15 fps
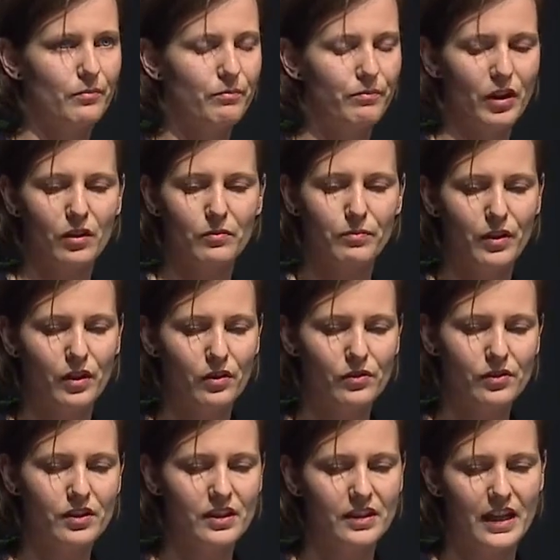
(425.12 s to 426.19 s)
blog
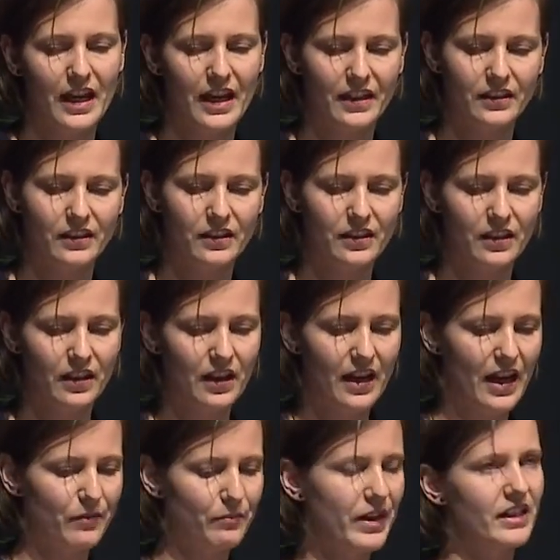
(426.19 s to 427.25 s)
posts, and
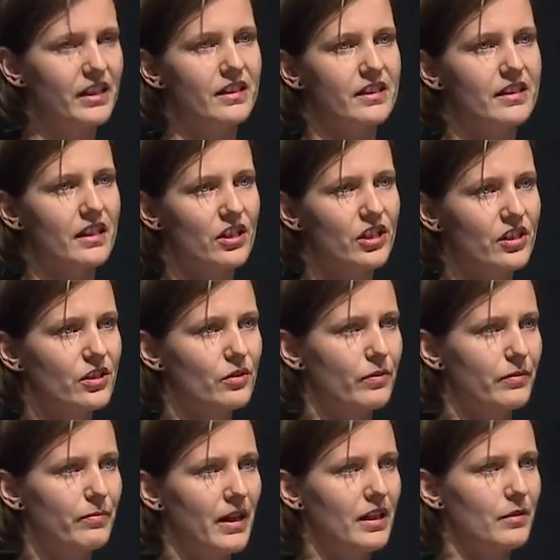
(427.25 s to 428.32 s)
had many discussions
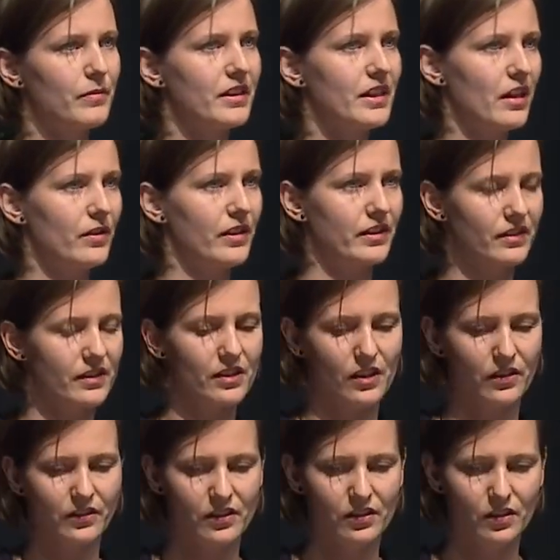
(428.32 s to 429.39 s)
with parliamentarians
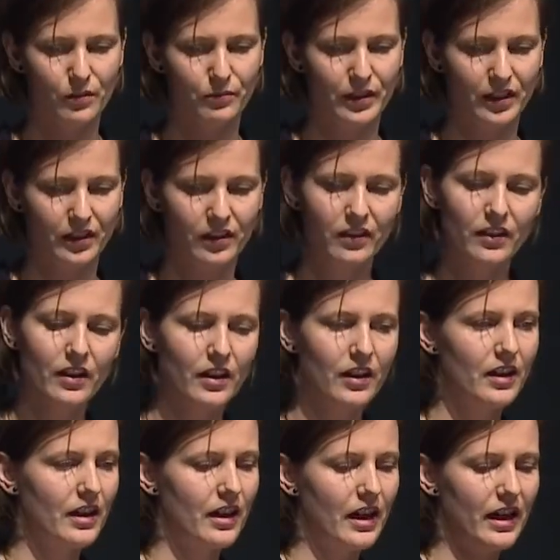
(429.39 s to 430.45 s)
on this topic.
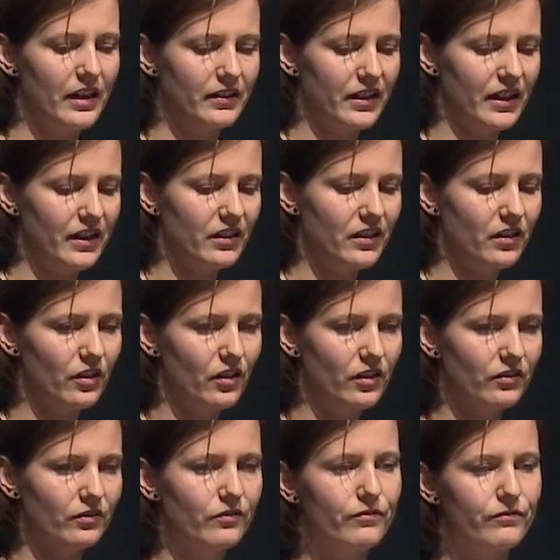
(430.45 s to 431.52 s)
And then
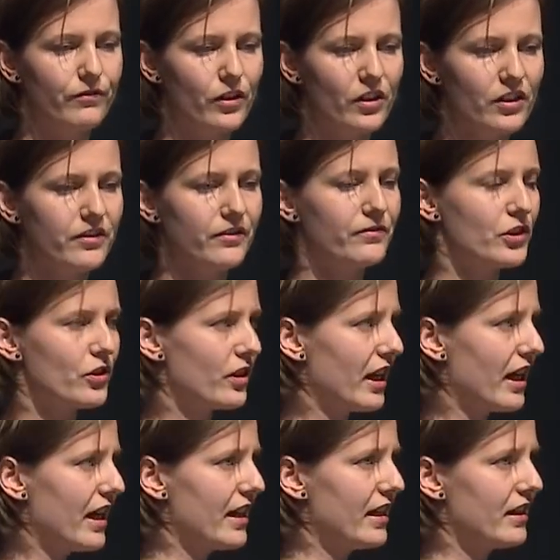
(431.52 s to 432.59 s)
on 4th of
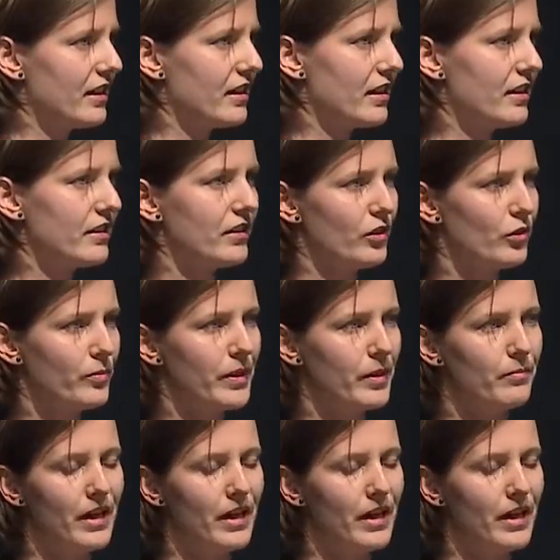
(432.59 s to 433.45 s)
July, the European